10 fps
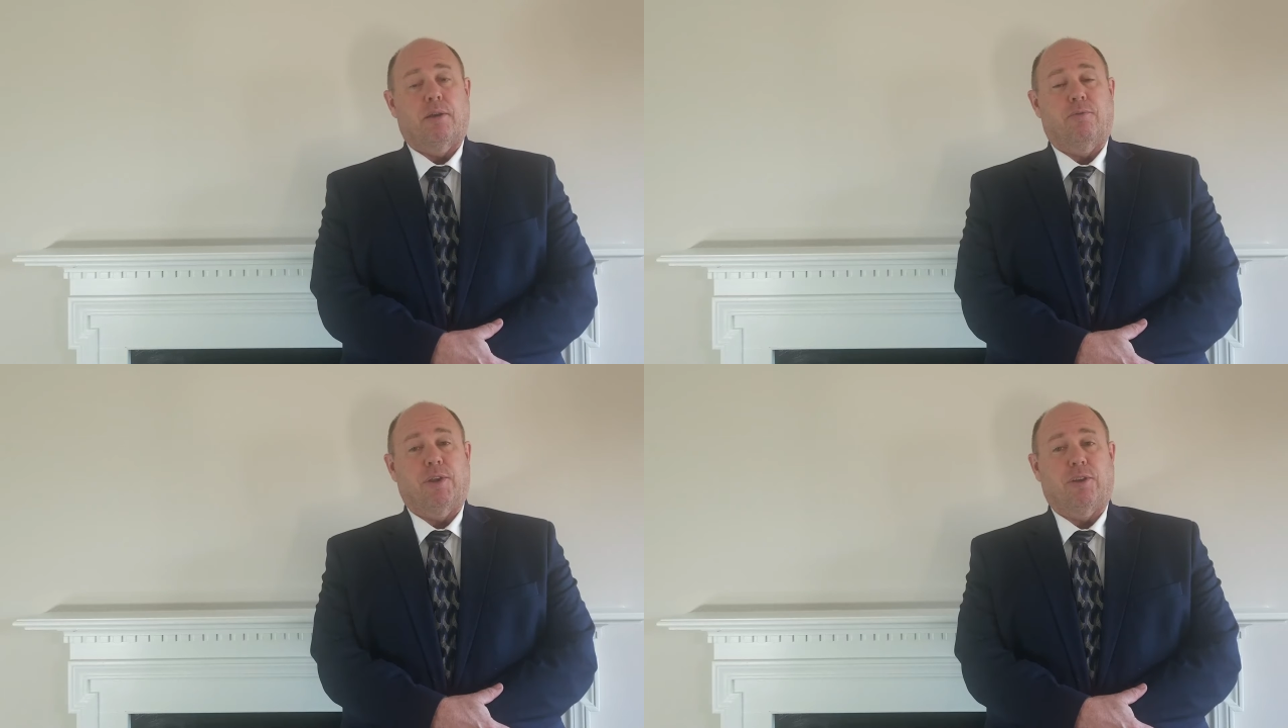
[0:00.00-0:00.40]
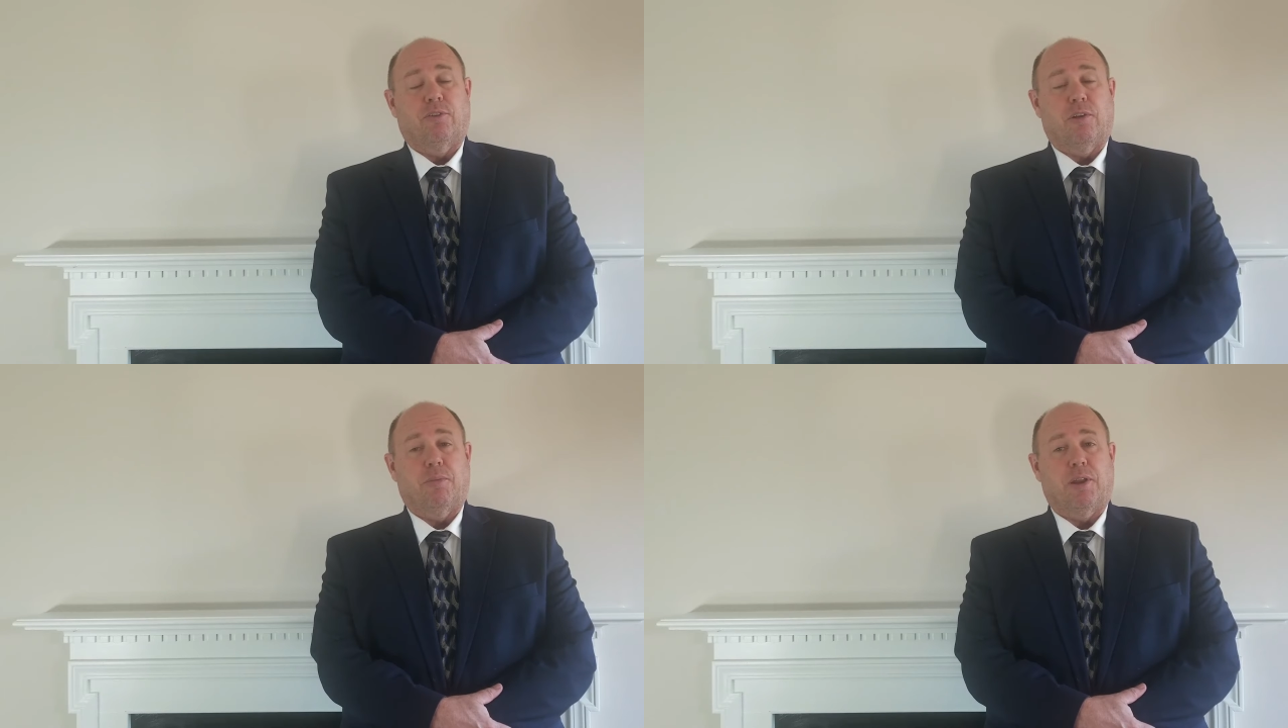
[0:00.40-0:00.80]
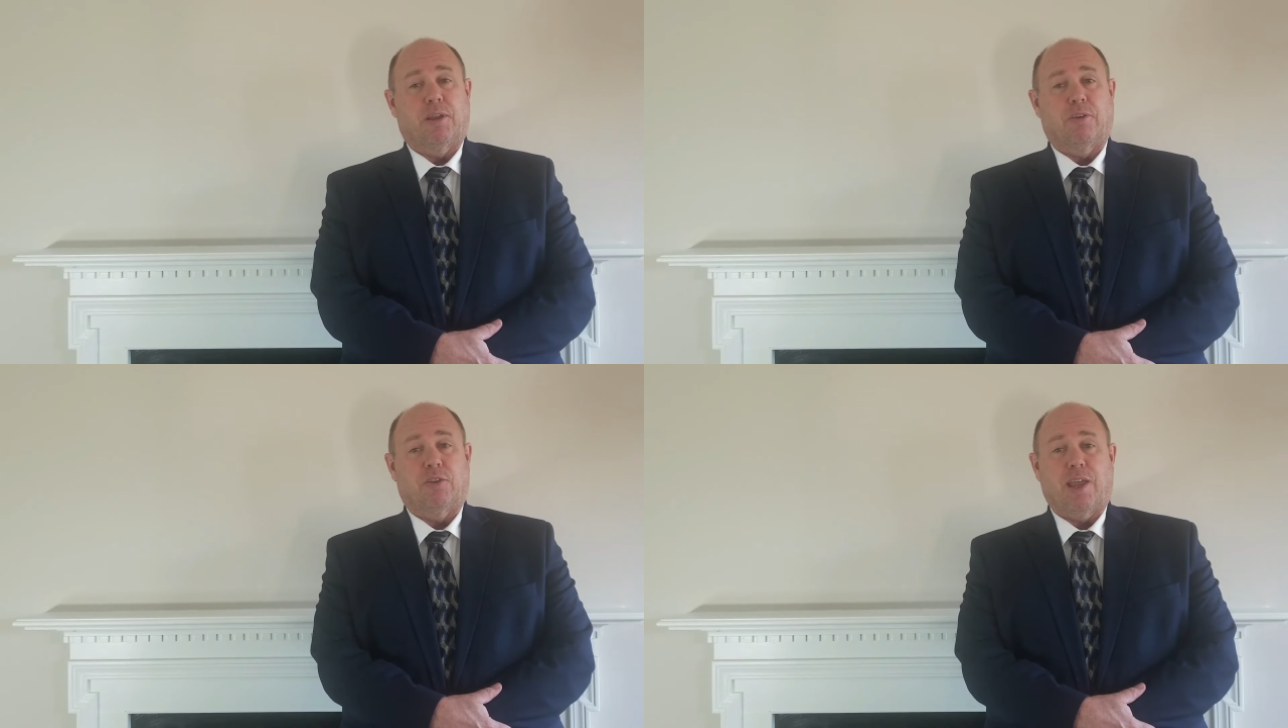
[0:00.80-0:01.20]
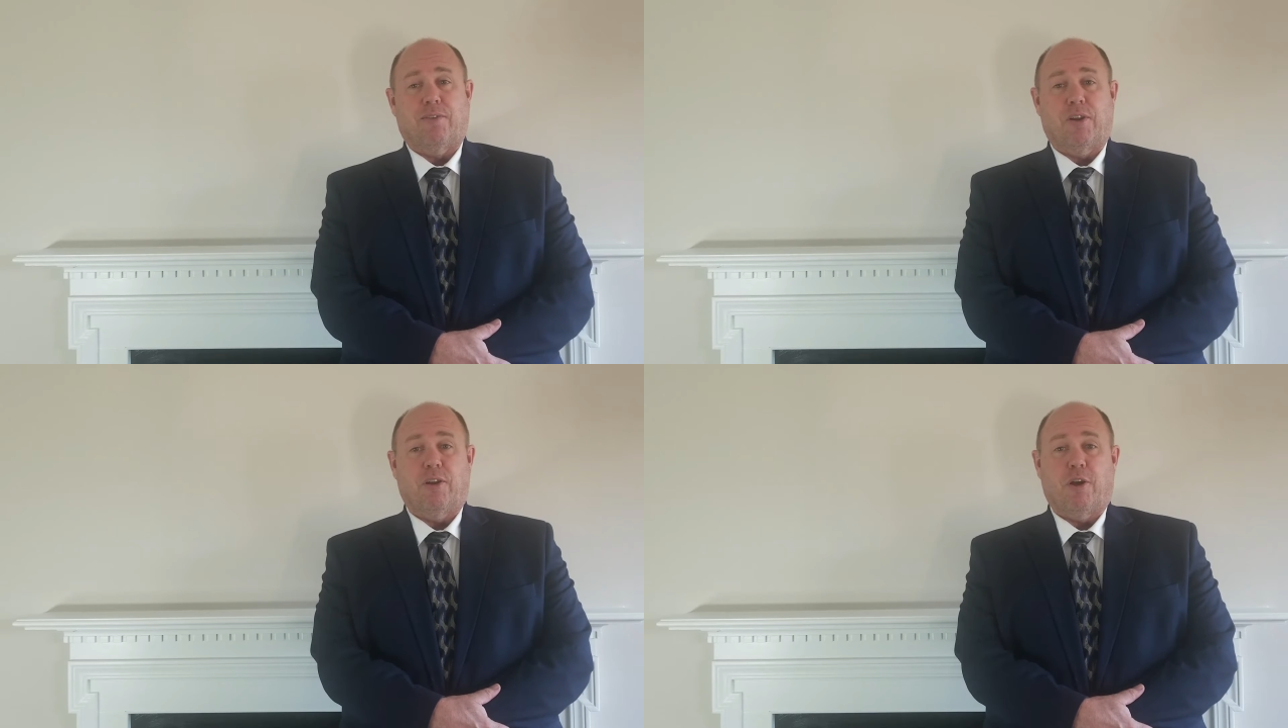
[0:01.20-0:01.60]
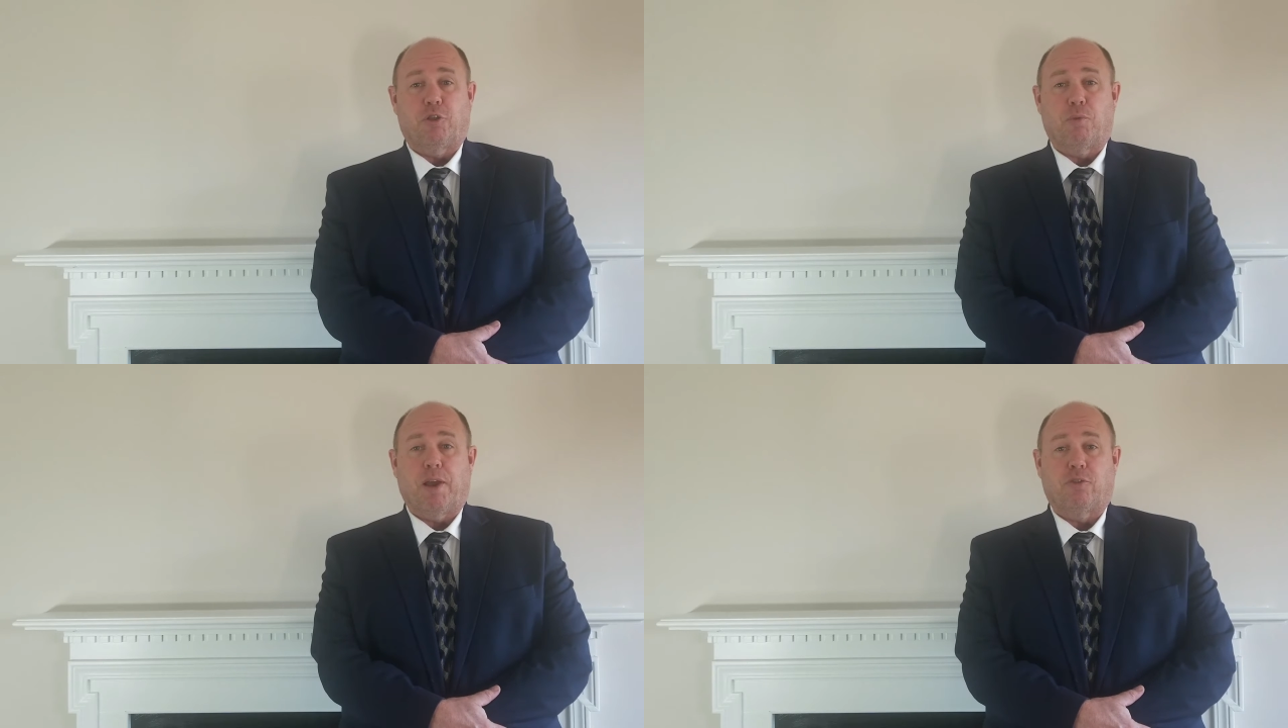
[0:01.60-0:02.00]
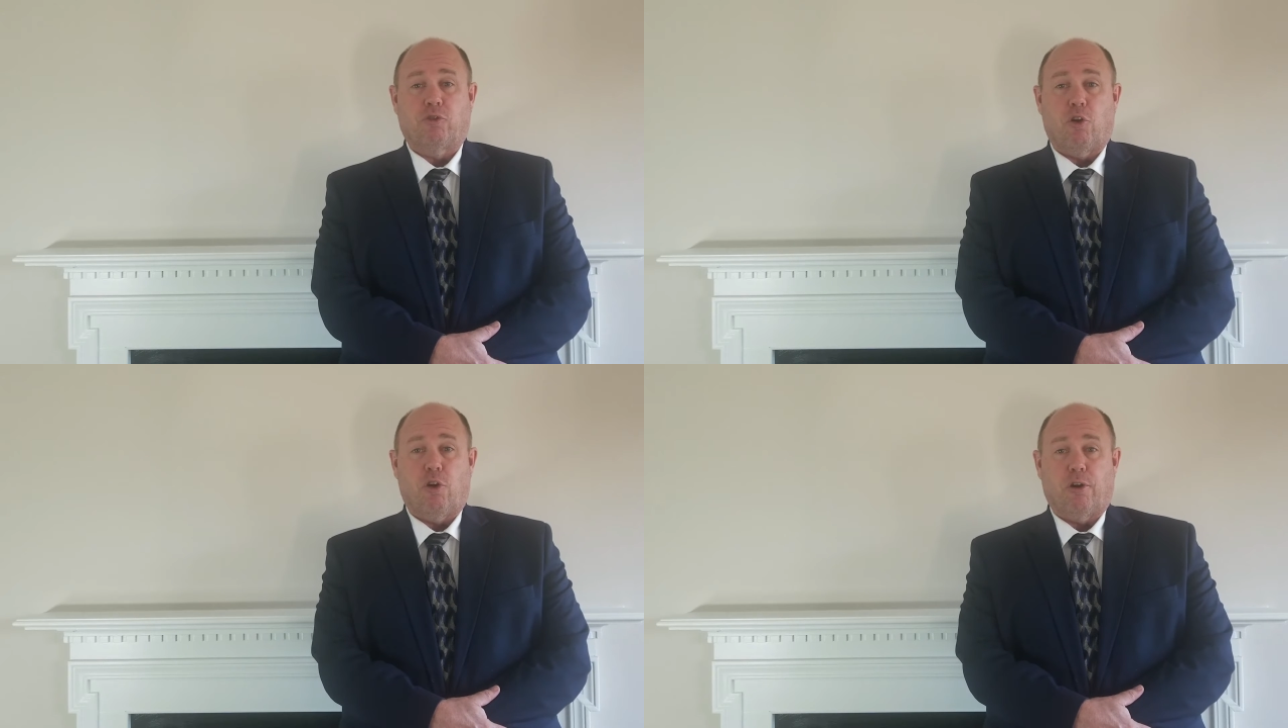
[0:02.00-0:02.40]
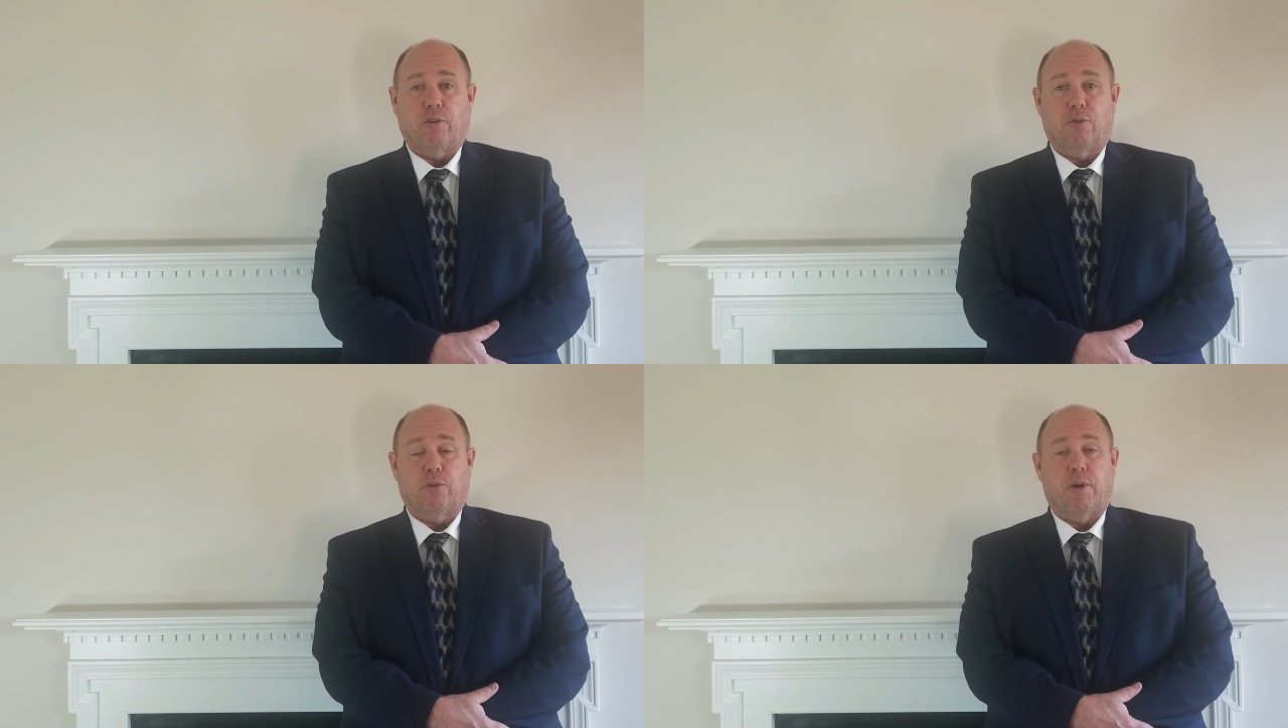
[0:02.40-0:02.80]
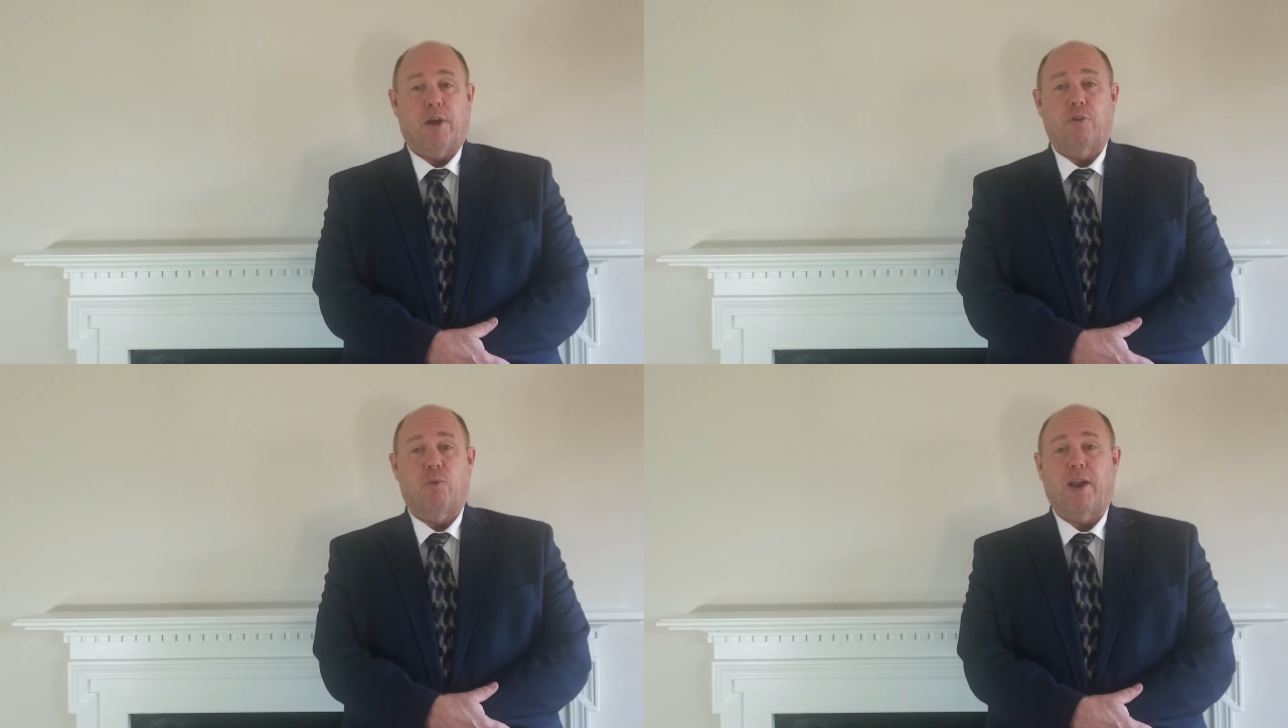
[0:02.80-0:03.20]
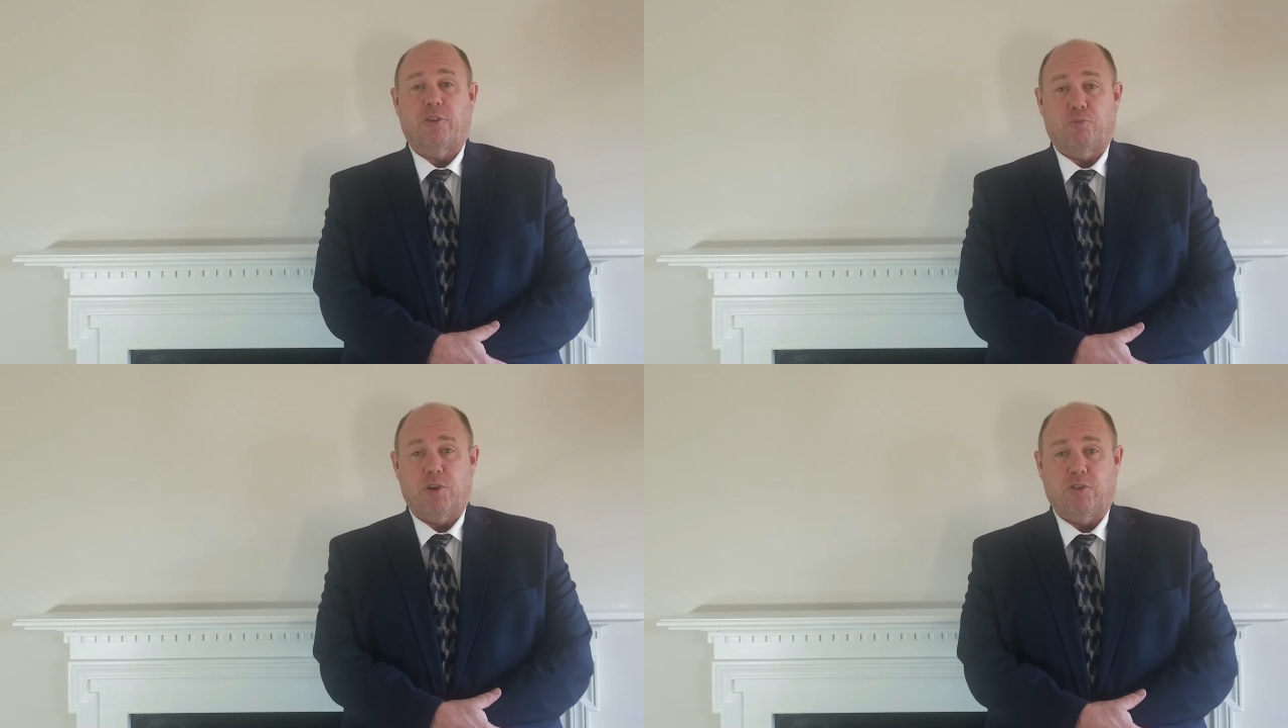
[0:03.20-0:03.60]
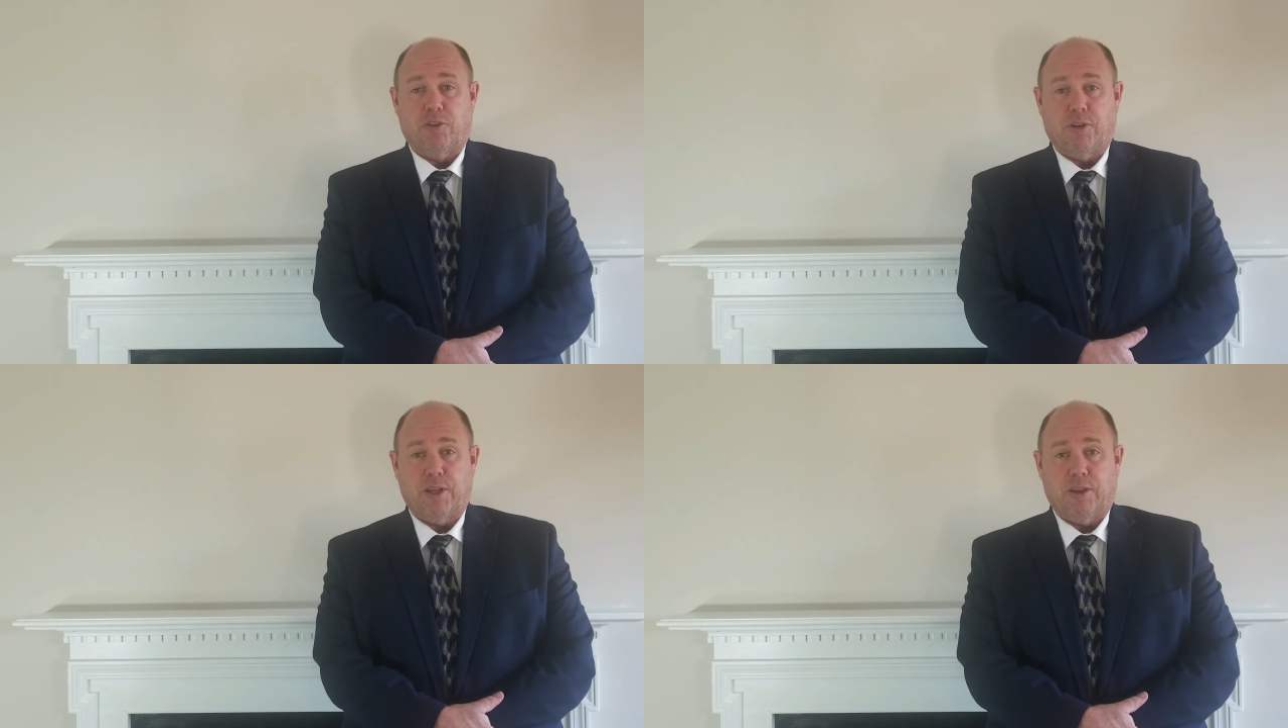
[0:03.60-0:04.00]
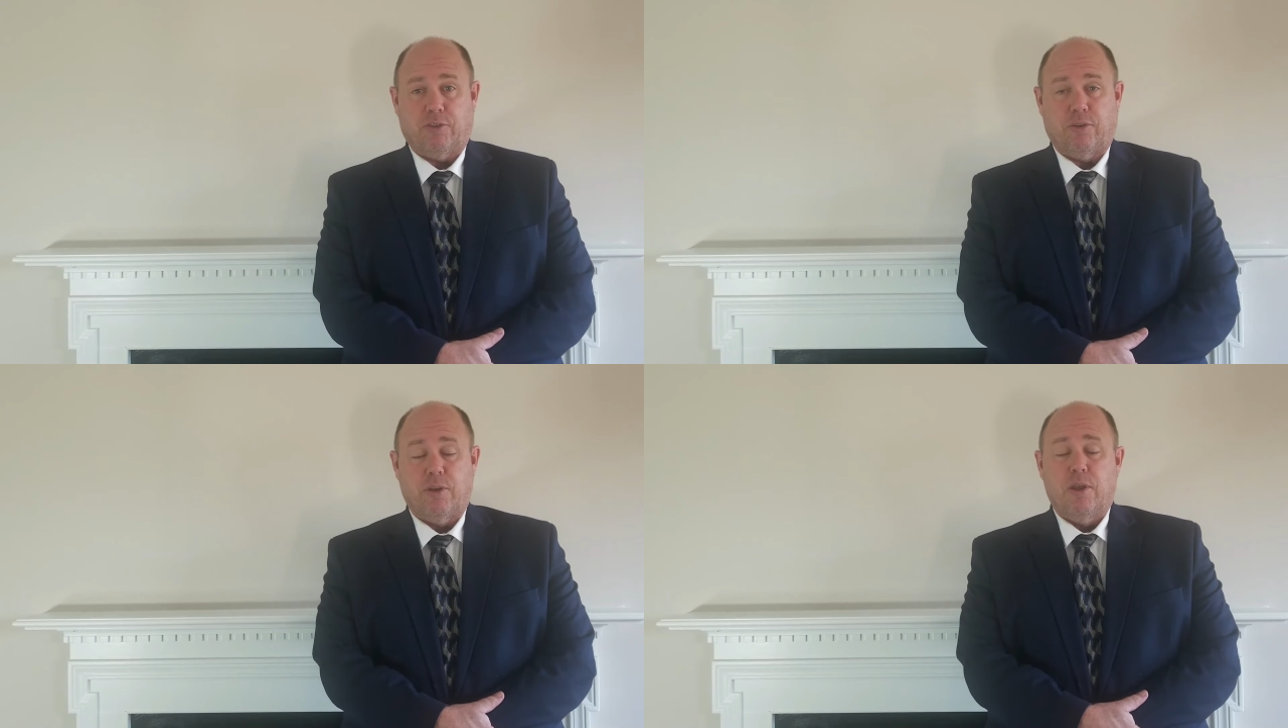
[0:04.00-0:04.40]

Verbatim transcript: evicting somebody because they have an unauthorized dog or otherwise breaching the lease.